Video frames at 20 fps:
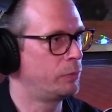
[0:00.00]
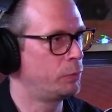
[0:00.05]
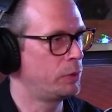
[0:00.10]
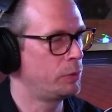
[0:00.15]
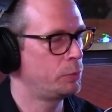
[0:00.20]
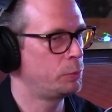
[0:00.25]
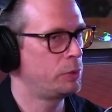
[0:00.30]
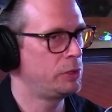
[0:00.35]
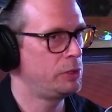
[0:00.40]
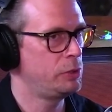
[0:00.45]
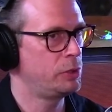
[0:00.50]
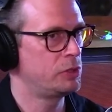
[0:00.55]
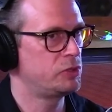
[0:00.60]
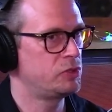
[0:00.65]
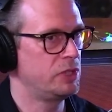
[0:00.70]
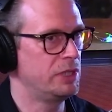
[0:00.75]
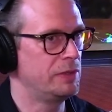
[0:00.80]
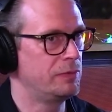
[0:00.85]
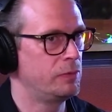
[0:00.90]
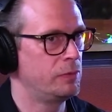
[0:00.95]
What will you
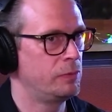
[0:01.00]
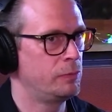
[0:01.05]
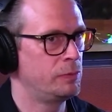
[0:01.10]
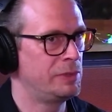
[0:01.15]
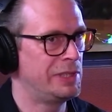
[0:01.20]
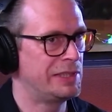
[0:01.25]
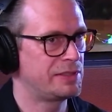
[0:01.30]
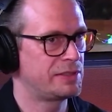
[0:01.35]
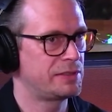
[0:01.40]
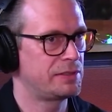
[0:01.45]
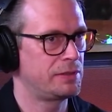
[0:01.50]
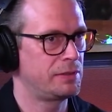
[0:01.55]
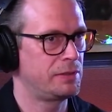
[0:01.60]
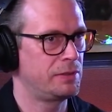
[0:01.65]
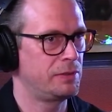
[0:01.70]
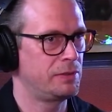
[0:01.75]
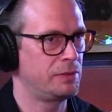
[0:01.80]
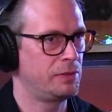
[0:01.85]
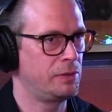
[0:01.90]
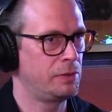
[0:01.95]
achieve? Let's
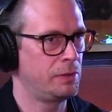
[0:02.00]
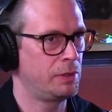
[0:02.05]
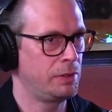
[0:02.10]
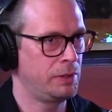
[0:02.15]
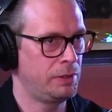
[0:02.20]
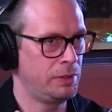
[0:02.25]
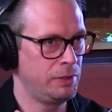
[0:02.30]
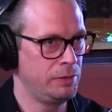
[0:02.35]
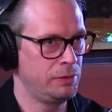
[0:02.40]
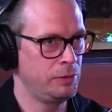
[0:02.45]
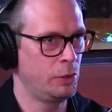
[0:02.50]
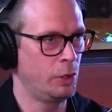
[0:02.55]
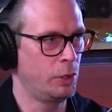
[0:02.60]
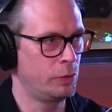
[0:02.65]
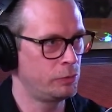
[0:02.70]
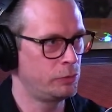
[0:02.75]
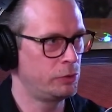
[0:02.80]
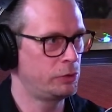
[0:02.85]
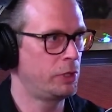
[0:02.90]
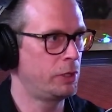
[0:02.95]

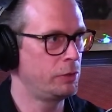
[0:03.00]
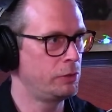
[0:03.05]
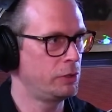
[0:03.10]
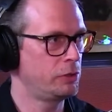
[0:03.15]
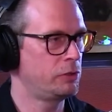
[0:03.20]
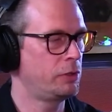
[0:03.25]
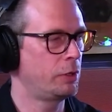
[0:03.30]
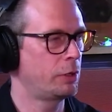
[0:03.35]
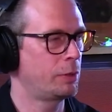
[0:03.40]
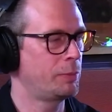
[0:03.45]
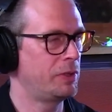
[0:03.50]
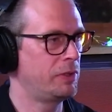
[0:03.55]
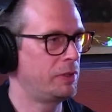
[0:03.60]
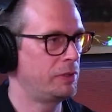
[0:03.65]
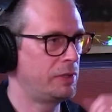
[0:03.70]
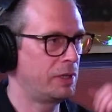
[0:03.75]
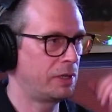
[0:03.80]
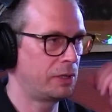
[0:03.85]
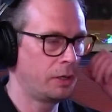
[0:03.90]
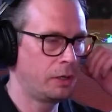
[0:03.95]
not talk about the
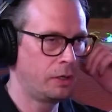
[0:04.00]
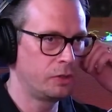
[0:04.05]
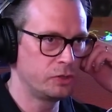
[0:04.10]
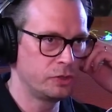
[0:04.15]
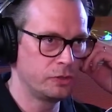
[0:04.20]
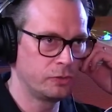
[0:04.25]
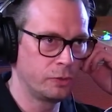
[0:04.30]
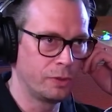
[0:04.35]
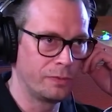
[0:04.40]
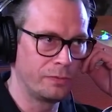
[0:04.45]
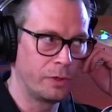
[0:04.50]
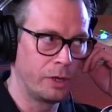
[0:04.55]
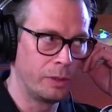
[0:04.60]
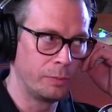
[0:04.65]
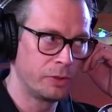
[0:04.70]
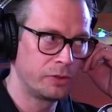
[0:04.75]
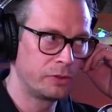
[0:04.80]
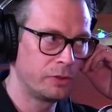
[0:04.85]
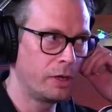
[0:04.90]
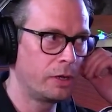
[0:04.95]
technology so far,
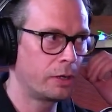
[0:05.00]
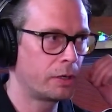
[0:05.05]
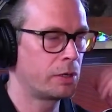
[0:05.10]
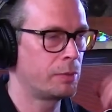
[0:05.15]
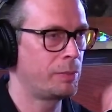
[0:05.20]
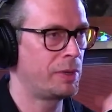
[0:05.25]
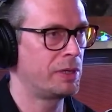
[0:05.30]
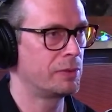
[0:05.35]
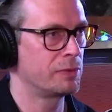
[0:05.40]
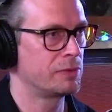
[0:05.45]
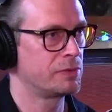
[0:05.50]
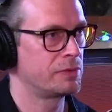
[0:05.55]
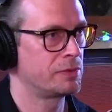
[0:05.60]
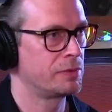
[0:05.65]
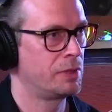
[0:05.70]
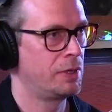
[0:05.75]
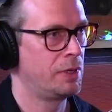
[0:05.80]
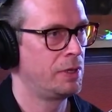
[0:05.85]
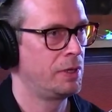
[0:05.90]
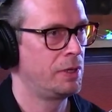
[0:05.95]
but talk about
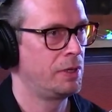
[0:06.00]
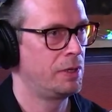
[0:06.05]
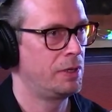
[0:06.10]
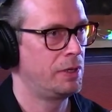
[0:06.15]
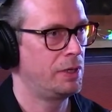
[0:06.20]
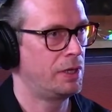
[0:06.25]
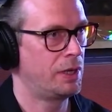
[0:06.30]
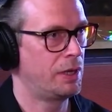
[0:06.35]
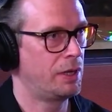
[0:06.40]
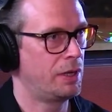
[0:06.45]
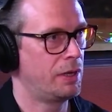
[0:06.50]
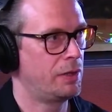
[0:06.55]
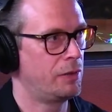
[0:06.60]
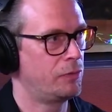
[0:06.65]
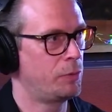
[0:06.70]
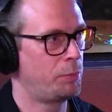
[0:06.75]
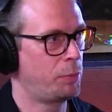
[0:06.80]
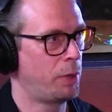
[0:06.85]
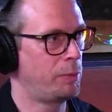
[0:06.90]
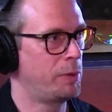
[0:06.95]

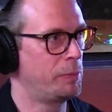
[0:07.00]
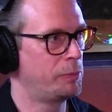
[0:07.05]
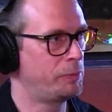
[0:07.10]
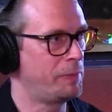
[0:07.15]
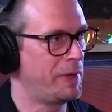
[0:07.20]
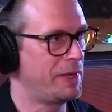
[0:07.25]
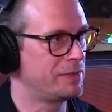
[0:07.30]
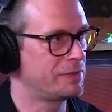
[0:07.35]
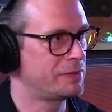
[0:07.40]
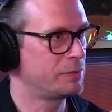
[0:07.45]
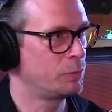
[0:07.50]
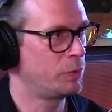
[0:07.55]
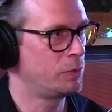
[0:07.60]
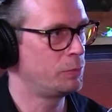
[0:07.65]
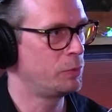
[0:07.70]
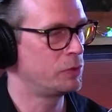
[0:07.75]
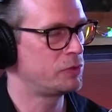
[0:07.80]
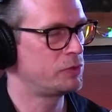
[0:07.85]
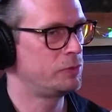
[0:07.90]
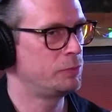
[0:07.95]
the problem space.
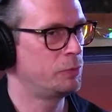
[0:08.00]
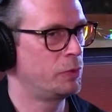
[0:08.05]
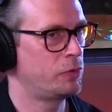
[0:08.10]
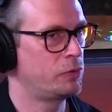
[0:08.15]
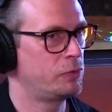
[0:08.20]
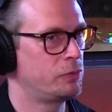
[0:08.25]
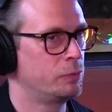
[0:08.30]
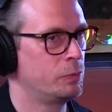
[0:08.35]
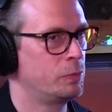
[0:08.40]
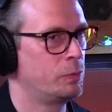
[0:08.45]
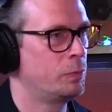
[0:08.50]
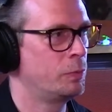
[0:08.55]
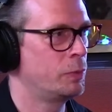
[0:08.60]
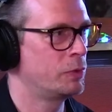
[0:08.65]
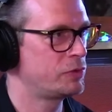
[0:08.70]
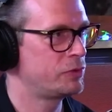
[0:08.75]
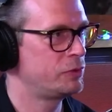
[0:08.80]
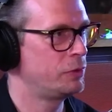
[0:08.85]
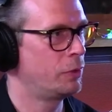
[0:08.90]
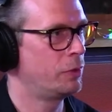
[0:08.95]

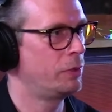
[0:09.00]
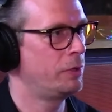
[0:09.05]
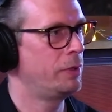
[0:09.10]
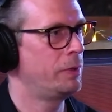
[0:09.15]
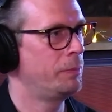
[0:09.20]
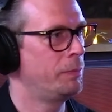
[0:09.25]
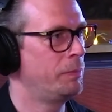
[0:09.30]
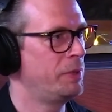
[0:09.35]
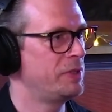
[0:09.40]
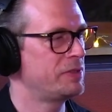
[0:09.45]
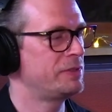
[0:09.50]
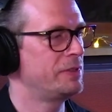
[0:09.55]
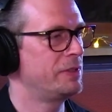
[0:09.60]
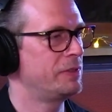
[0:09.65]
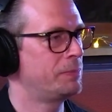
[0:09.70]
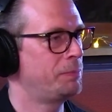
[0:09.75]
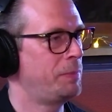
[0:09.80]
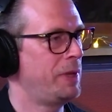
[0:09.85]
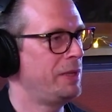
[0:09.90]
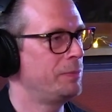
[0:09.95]
What's your business
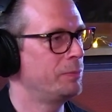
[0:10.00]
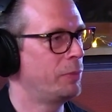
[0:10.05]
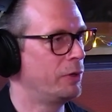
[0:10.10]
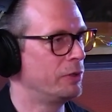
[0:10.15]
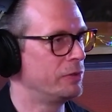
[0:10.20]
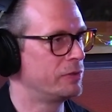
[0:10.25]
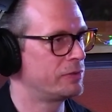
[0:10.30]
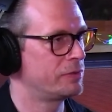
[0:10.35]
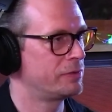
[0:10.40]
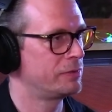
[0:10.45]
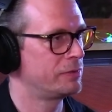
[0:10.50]
pain points?